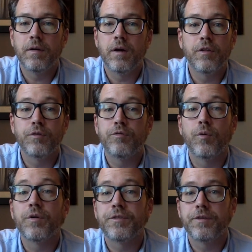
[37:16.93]
other
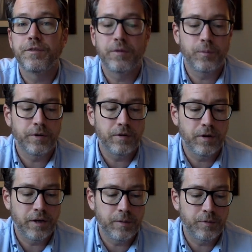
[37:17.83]
forces that we are
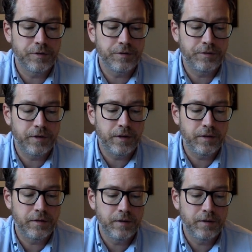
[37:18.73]
unable to see.